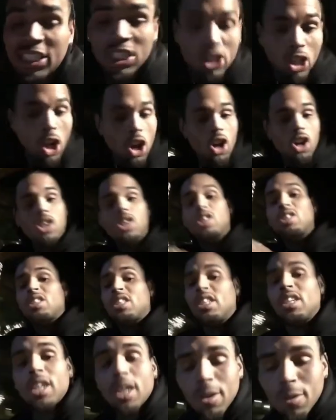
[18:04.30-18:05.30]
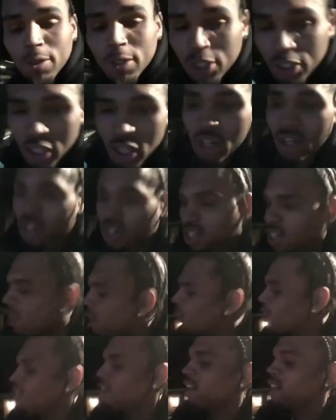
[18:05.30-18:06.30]
right?
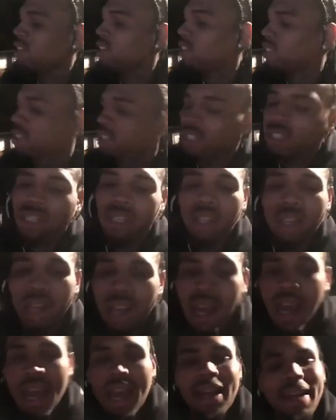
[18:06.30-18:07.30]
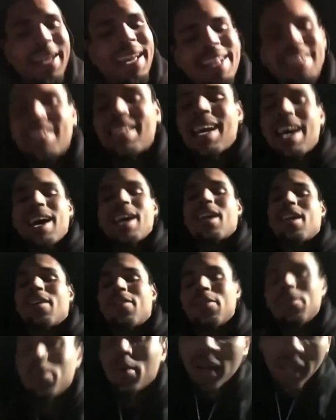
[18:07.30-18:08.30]
So it's not a want, it's a need.
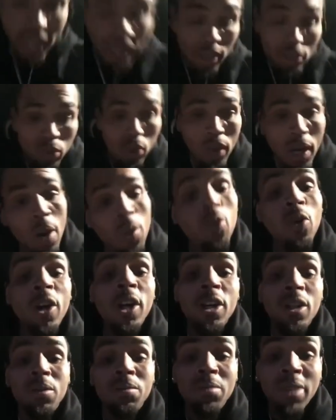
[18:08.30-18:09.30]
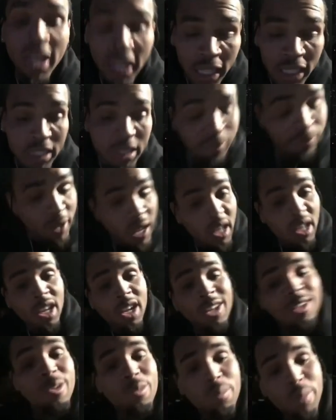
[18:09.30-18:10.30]
So you hold that power
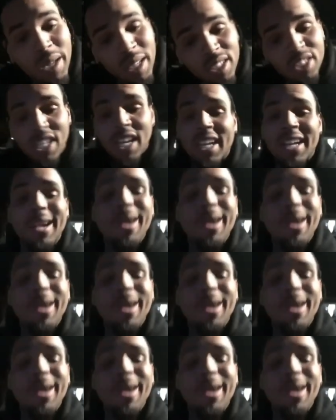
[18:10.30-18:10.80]
and use